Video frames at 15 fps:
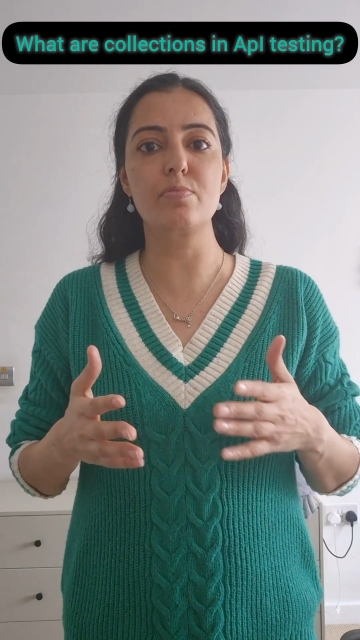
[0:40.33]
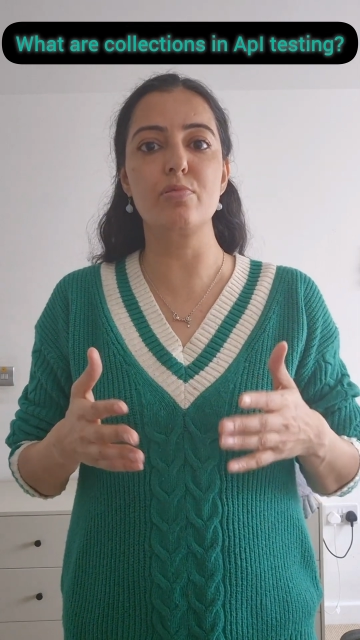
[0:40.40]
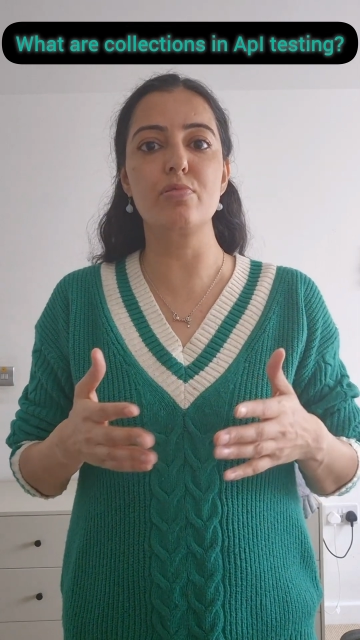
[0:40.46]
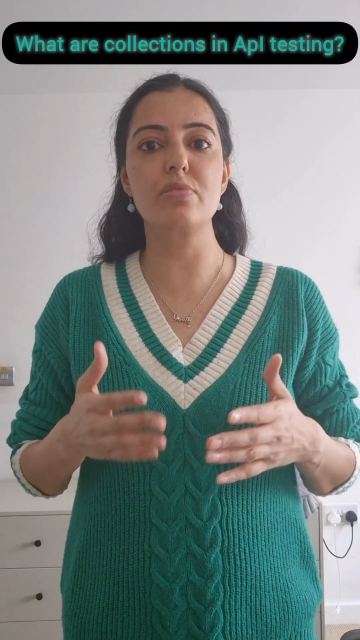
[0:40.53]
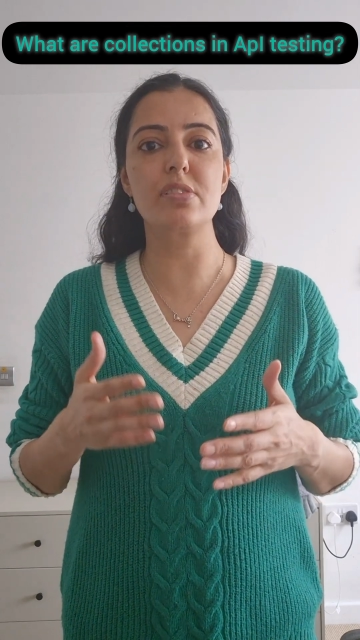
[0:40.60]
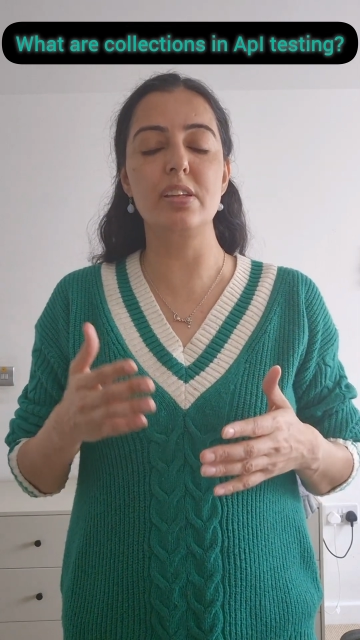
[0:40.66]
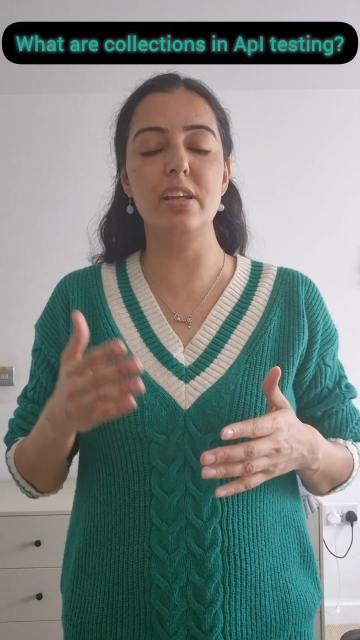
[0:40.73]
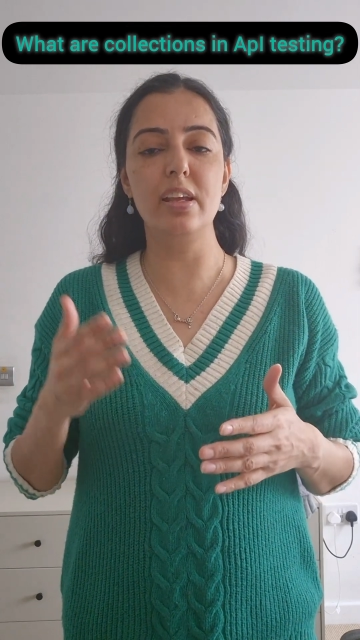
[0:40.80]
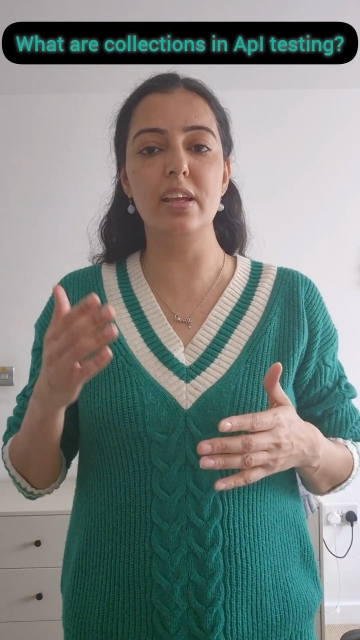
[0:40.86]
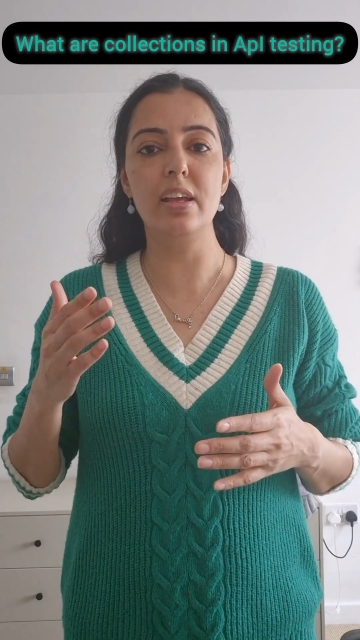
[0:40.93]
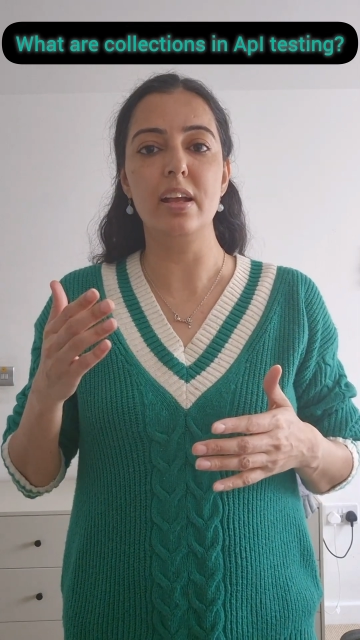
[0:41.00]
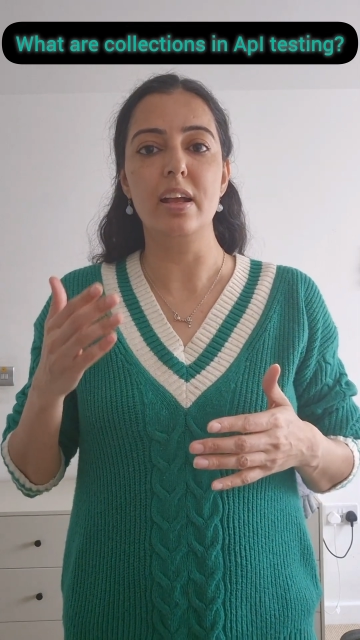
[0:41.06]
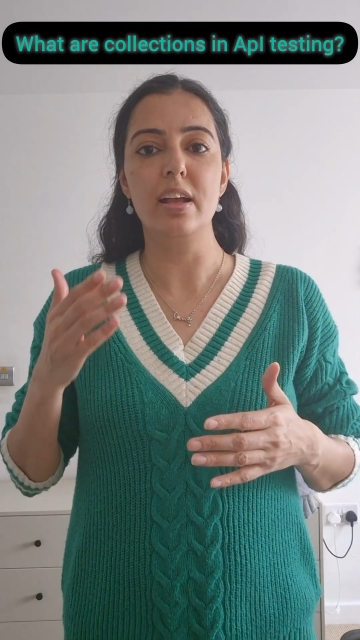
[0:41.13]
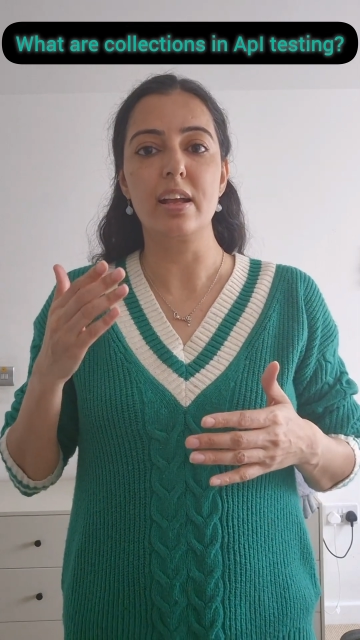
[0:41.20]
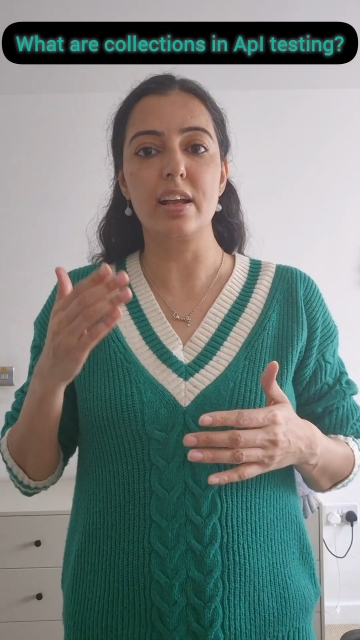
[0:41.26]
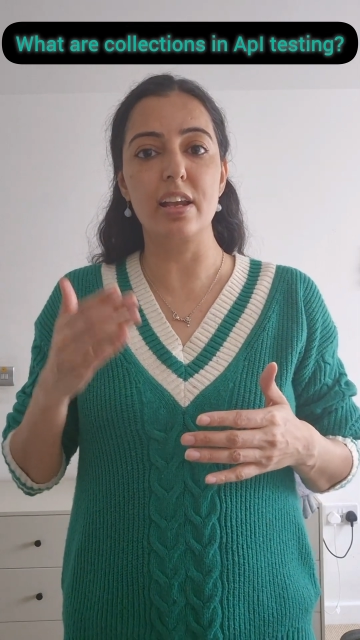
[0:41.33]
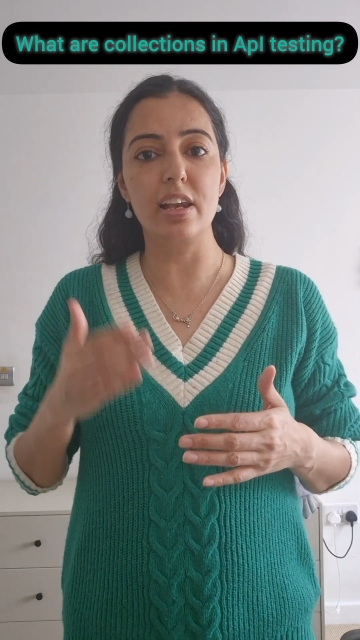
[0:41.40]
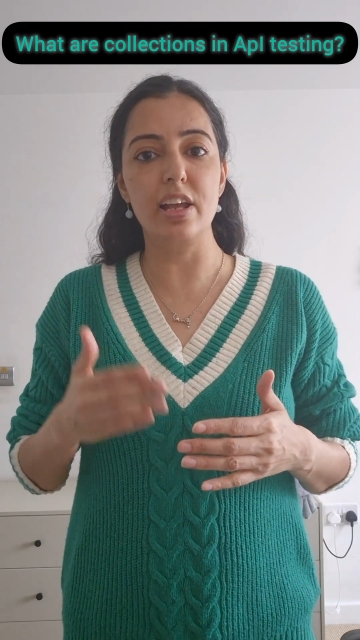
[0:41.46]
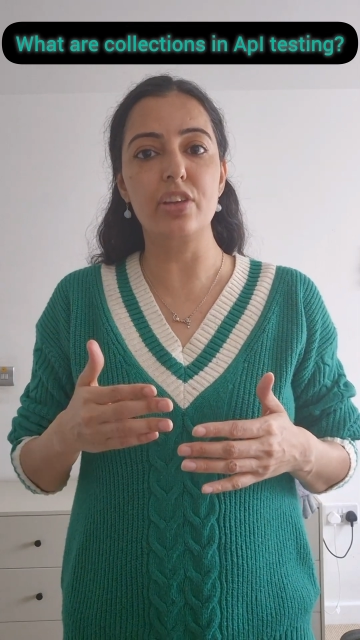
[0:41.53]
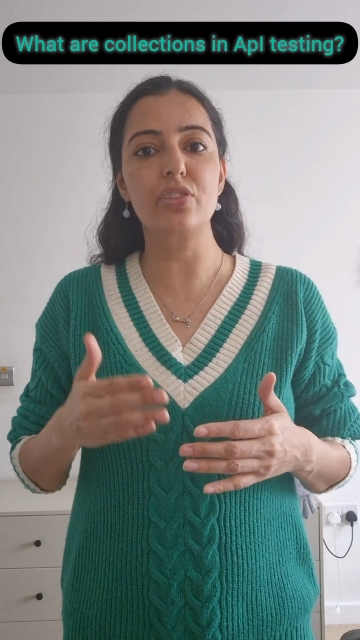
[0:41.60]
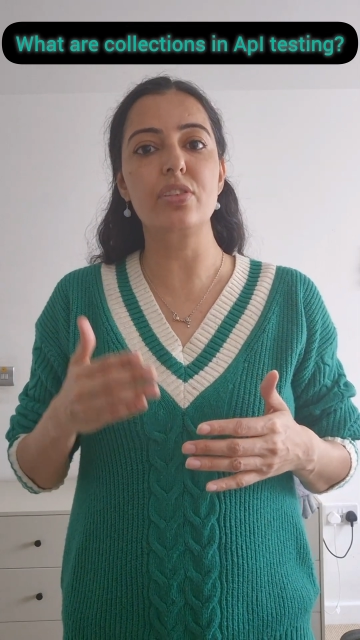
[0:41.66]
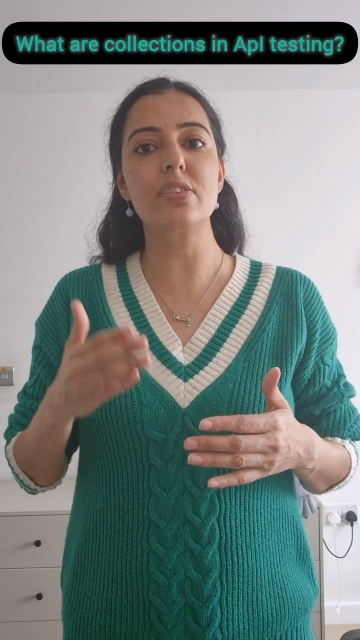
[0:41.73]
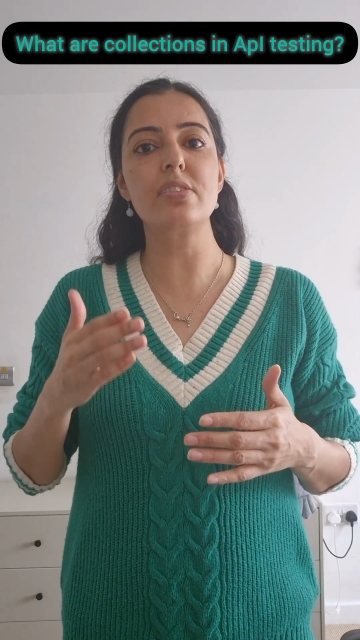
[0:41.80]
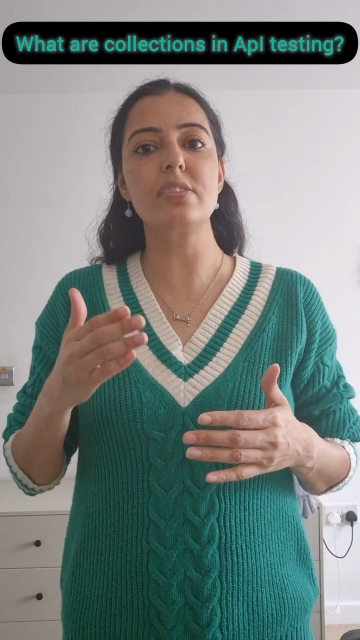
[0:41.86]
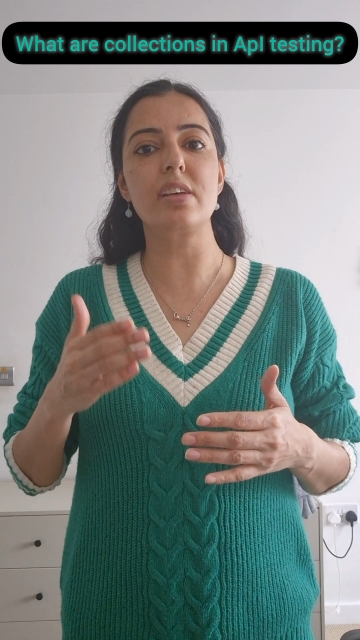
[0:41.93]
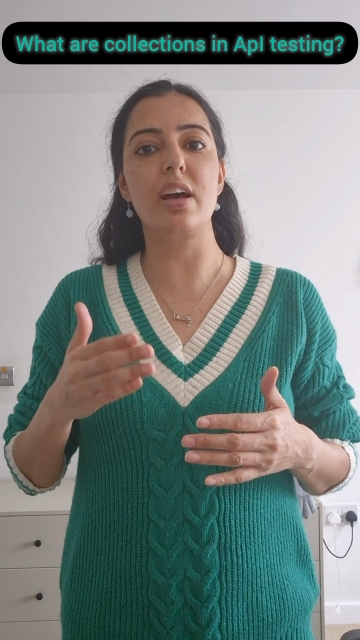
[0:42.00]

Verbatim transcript: mostly collections